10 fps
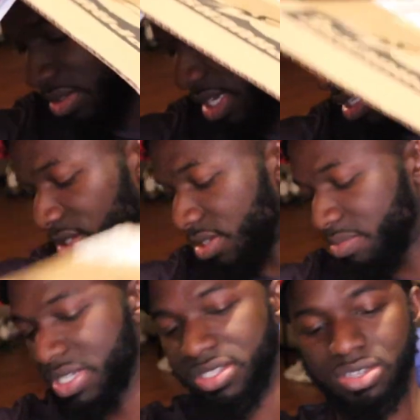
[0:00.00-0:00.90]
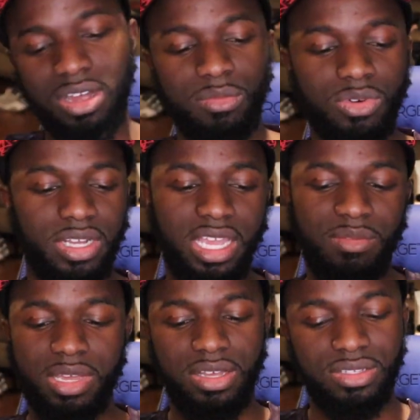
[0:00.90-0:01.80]
Okay, so a piece of cardboard
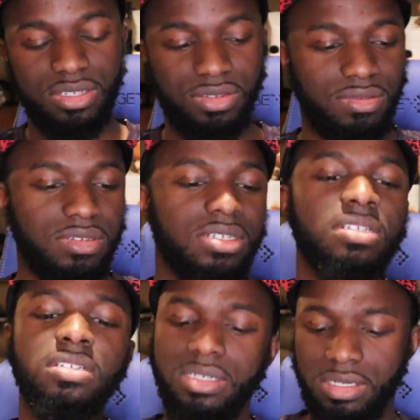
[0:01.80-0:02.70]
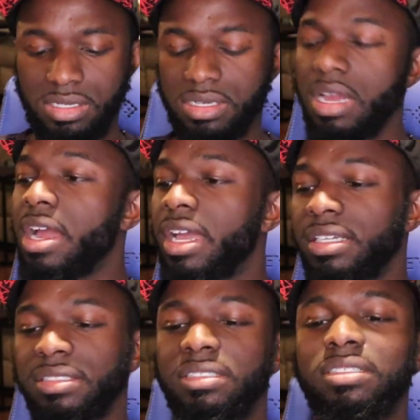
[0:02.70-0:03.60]
came out. So, all right,
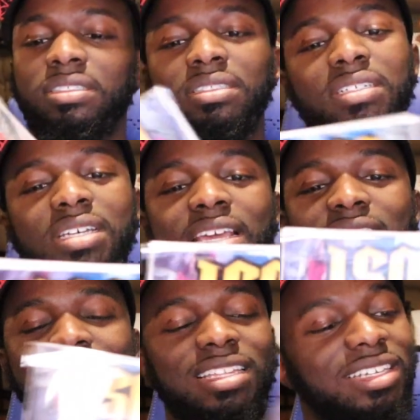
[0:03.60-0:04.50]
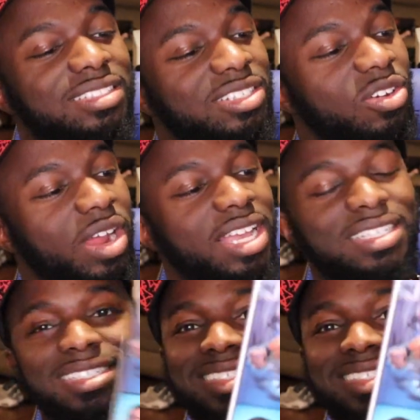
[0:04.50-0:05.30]
it looks great.